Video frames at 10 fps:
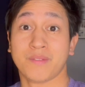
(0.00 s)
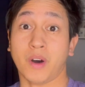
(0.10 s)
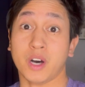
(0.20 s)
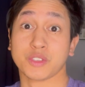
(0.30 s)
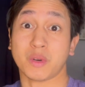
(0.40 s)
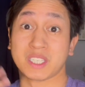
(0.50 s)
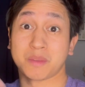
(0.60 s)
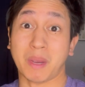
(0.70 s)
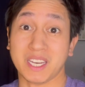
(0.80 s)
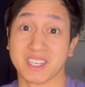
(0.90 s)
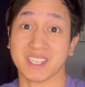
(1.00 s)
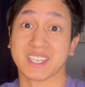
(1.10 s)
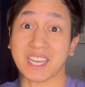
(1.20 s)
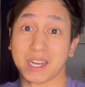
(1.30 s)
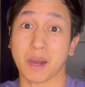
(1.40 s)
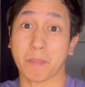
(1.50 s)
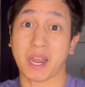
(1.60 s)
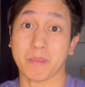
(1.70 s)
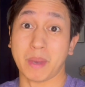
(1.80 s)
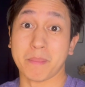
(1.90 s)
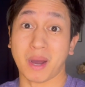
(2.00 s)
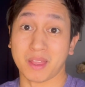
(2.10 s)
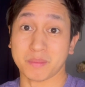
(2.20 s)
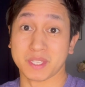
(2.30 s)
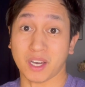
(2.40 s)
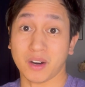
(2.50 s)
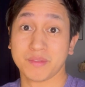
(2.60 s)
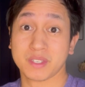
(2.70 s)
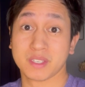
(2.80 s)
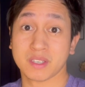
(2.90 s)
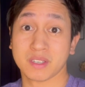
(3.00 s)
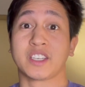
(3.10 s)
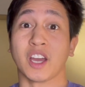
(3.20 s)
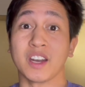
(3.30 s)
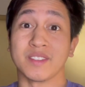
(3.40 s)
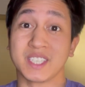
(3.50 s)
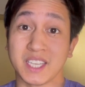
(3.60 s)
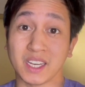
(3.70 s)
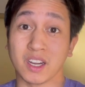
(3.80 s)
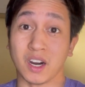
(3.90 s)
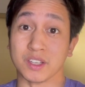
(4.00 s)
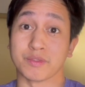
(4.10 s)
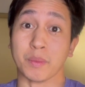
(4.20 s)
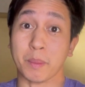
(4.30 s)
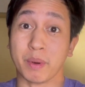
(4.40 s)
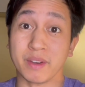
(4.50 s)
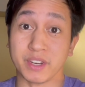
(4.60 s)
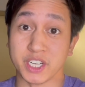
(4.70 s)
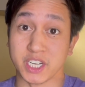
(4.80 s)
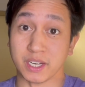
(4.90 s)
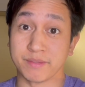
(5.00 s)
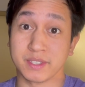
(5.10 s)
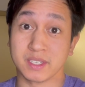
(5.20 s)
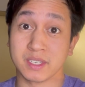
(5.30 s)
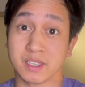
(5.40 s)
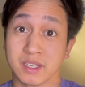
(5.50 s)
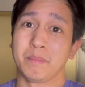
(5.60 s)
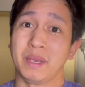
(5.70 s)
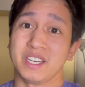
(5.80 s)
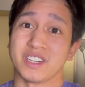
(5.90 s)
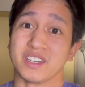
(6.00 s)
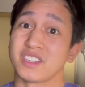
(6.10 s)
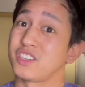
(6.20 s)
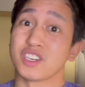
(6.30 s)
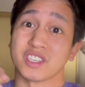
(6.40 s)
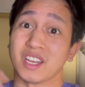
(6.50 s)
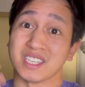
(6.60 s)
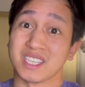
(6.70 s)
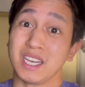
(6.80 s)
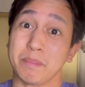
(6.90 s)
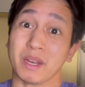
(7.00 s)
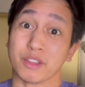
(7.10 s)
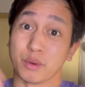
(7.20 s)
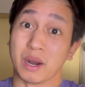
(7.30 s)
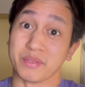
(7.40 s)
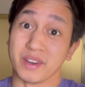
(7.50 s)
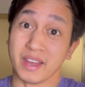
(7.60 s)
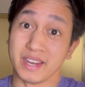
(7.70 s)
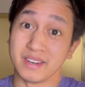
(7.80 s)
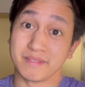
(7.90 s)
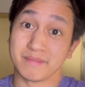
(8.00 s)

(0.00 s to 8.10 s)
falls risk patients getting up out of bed by themselves, a ton of sick calls from the previous shifts, patients just not sleeping throughout the night,